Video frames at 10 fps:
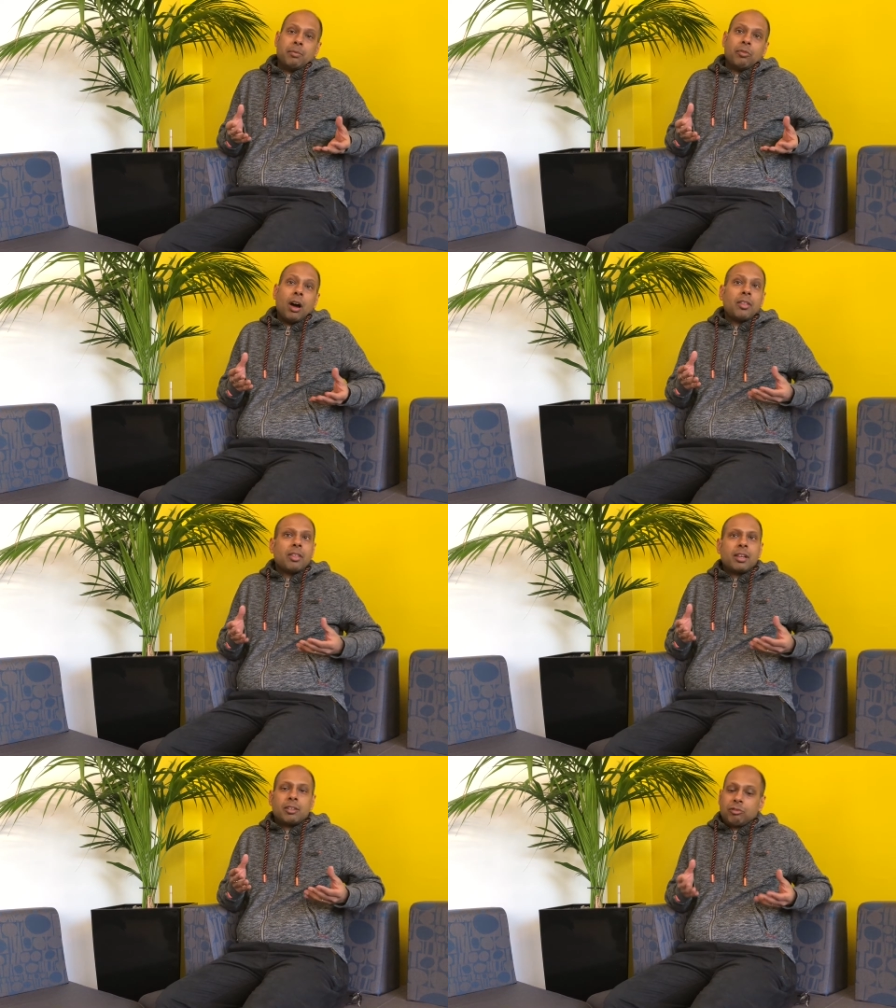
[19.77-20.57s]
rather
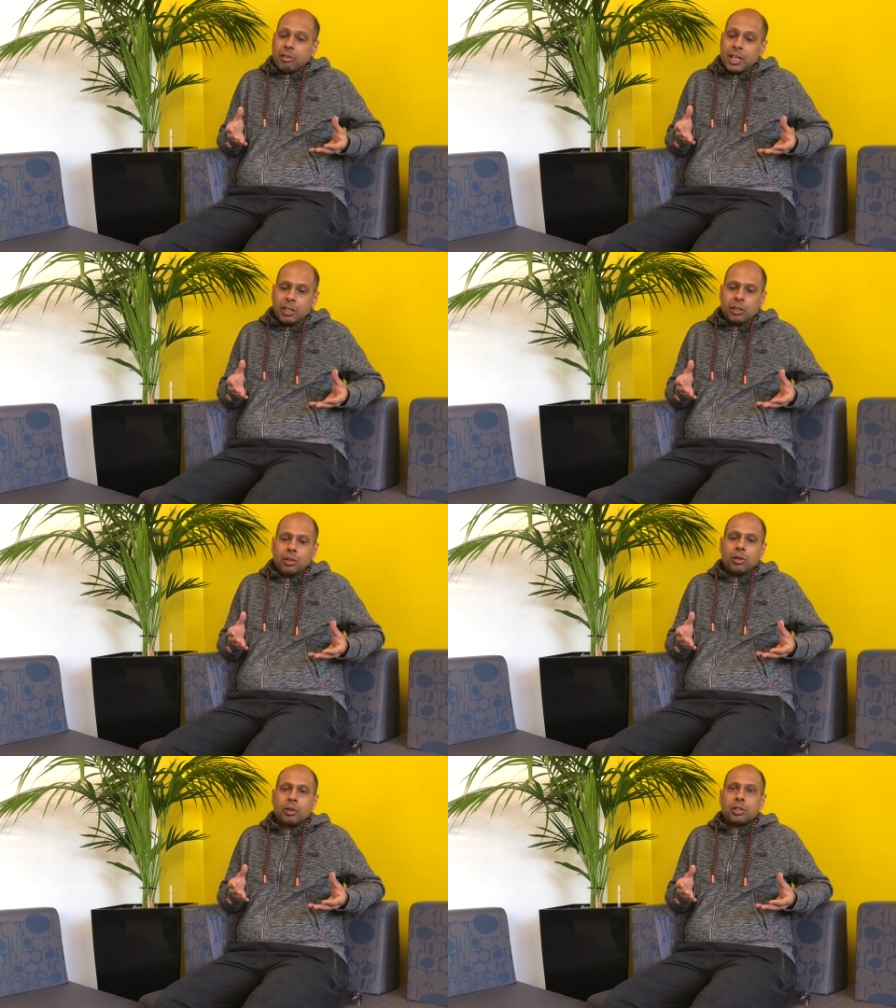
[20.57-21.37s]
than a traditional
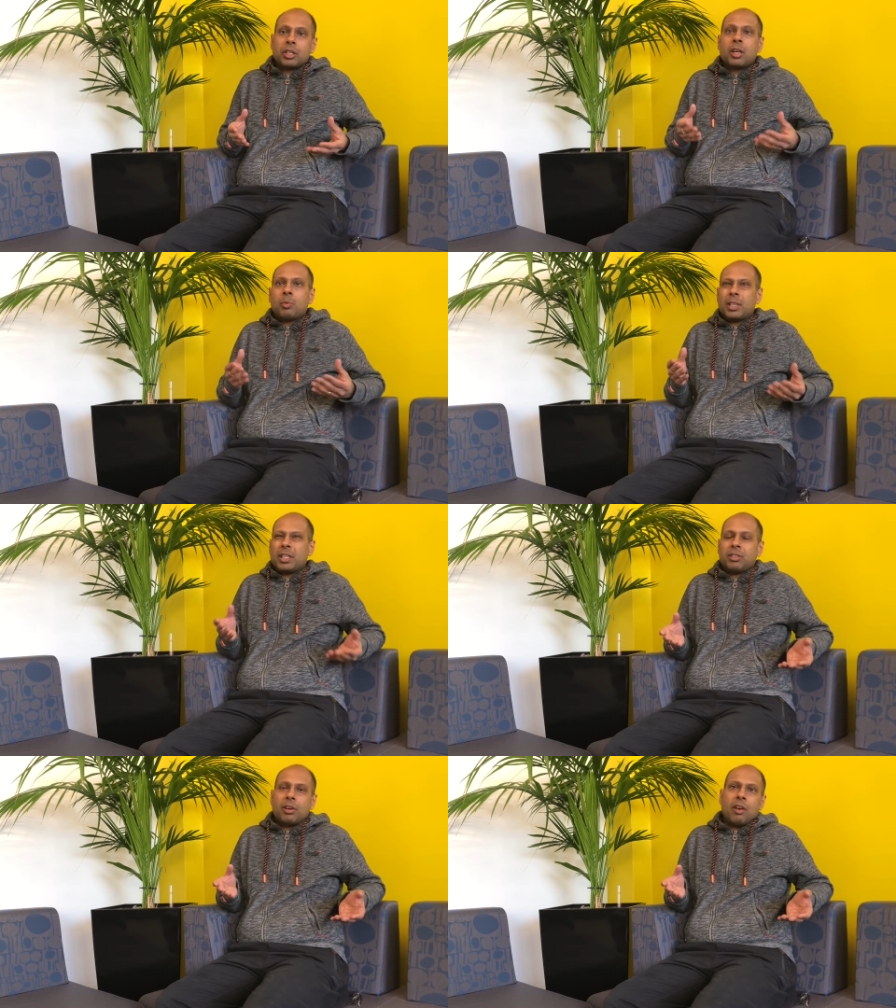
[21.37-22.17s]
course, which
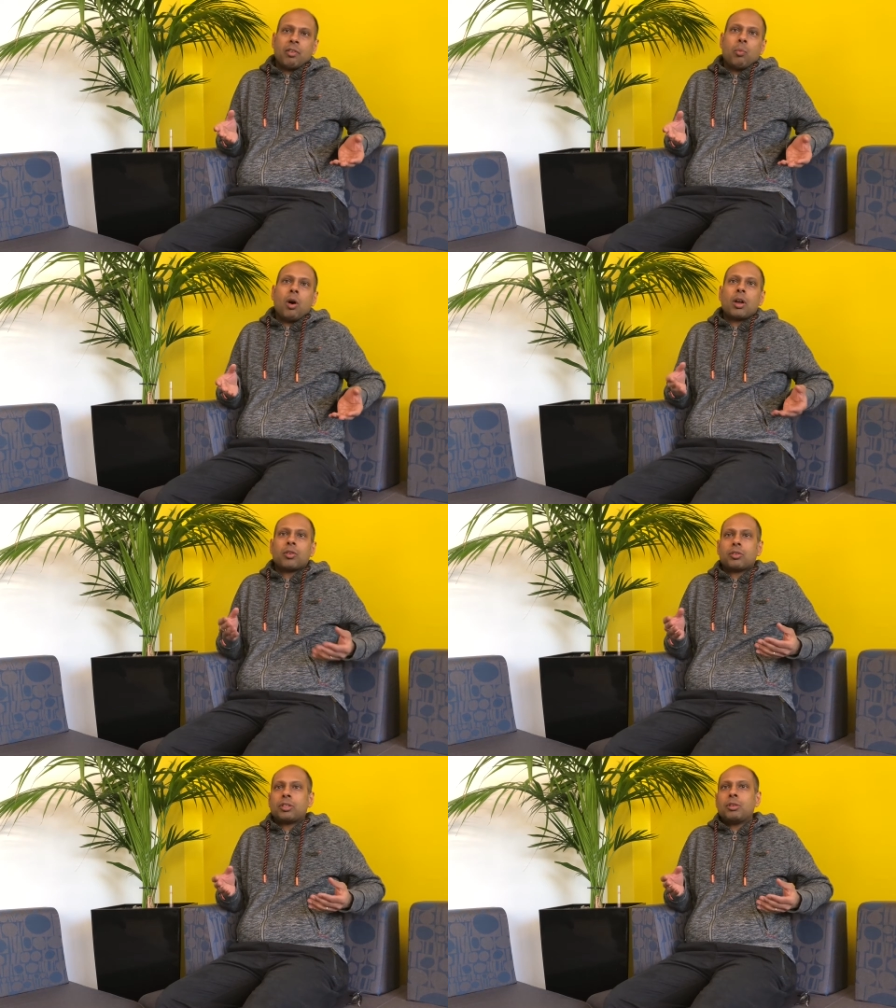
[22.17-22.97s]
is done over 1
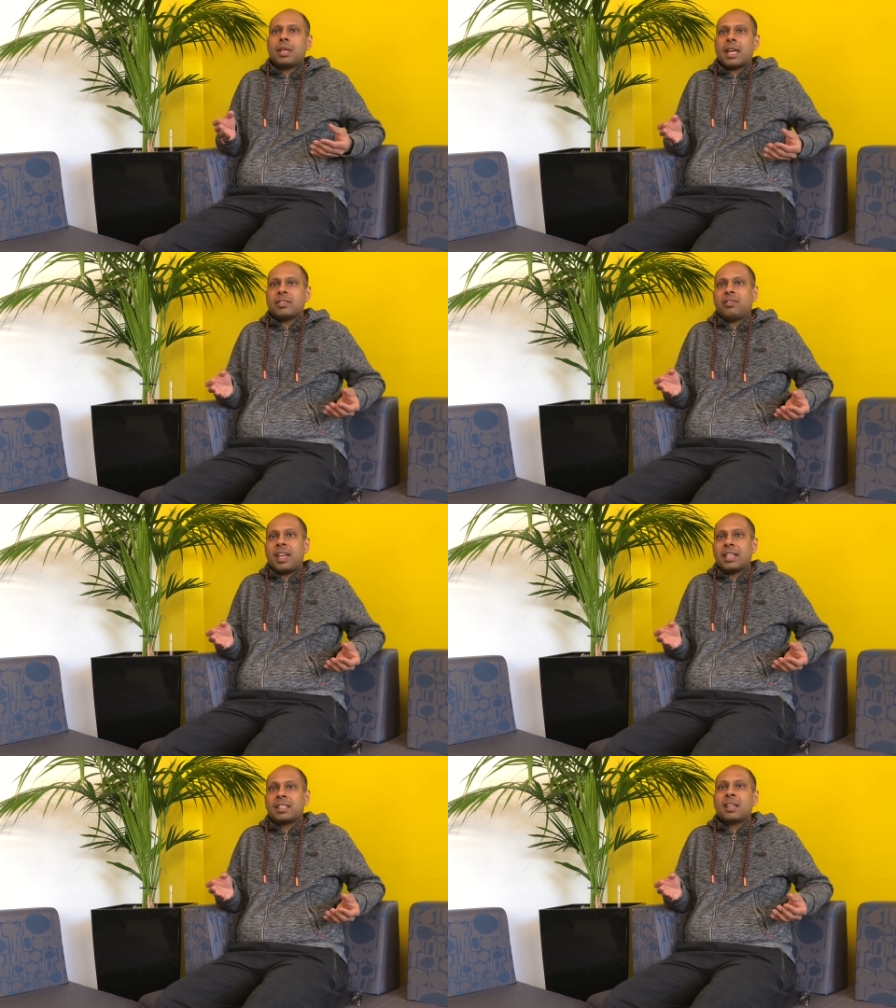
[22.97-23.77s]
or 2 years
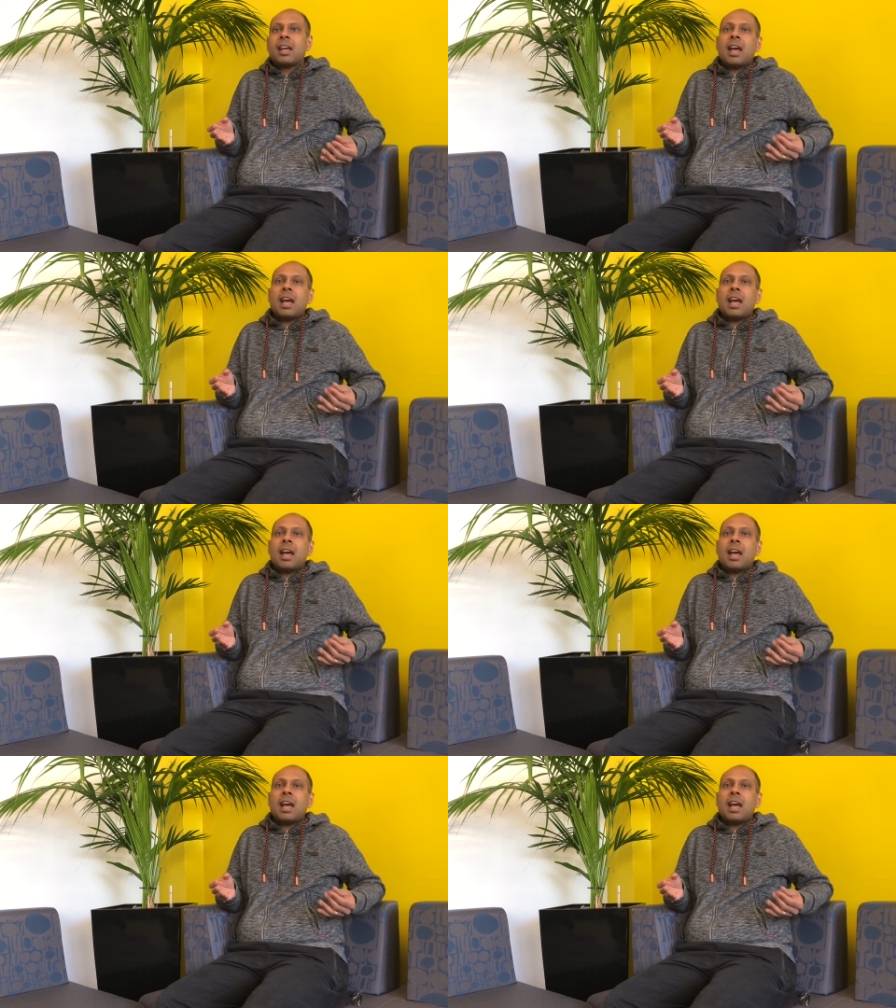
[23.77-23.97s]
fixed.